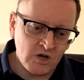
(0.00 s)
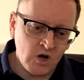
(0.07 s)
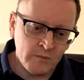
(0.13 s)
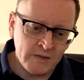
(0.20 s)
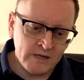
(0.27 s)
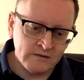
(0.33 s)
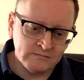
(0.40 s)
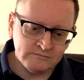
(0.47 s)

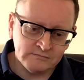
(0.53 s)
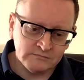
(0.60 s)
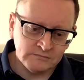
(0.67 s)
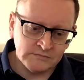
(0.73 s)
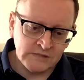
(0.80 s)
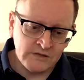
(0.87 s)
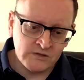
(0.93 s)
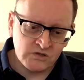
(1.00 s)
comment
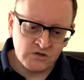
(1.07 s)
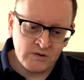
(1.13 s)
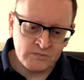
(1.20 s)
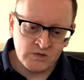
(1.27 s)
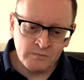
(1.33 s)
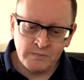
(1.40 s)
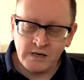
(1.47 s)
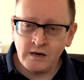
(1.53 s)
in the
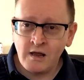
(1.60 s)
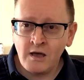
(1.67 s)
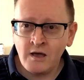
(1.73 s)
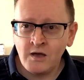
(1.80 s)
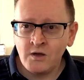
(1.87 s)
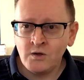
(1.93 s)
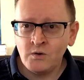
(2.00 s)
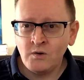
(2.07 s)
description
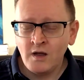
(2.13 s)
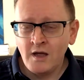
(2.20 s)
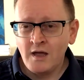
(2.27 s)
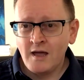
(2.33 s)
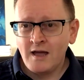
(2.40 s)
below.